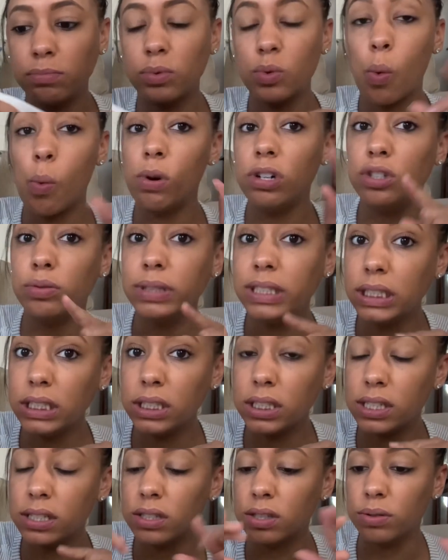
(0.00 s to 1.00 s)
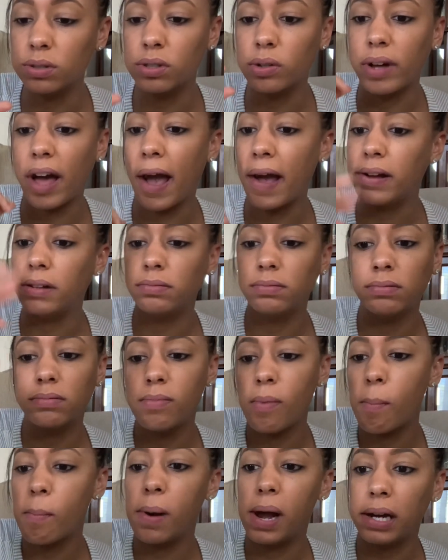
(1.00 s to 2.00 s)
which we needed it, so it's okay.
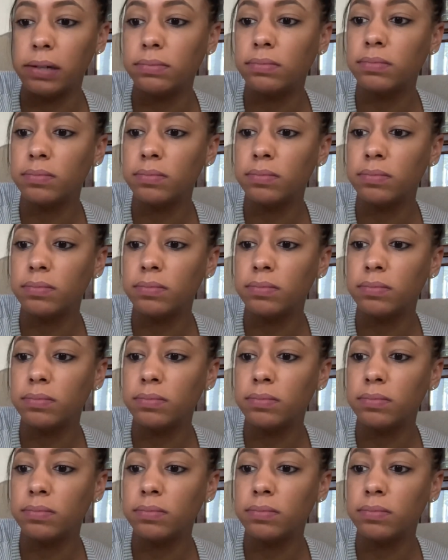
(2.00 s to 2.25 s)
But